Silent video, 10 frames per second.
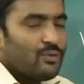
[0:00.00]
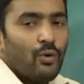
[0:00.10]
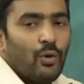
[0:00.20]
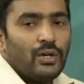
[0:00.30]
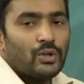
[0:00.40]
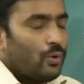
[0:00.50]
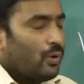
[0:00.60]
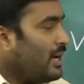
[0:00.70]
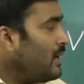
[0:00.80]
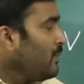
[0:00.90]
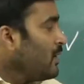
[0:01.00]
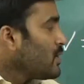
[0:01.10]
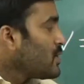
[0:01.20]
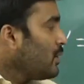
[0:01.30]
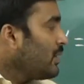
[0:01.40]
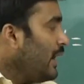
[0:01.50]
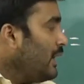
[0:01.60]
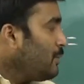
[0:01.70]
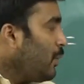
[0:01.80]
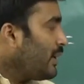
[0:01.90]
is flowing through it so
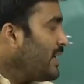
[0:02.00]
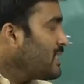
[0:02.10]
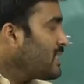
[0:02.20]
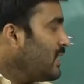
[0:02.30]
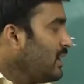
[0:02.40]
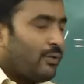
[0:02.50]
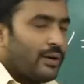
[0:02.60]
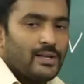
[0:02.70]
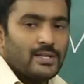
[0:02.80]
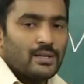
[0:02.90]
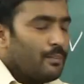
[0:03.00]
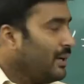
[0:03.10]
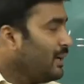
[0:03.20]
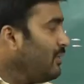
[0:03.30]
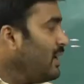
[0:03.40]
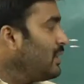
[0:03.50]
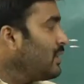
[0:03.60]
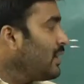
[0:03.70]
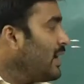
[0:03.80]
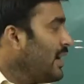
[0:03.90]
that potential difference between
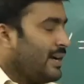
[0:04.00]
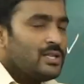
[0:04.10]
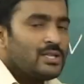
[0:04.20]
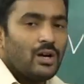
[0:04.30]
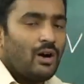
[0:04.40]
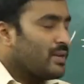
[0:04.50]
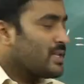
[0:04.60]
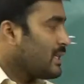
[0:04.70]
the ends of a